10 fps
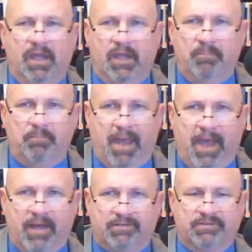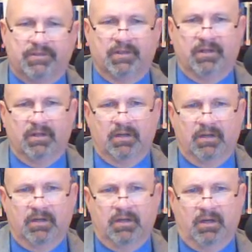empaths
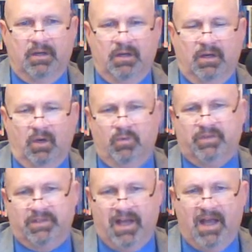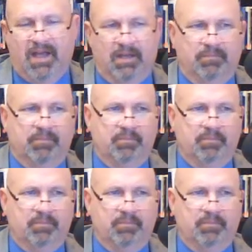over time.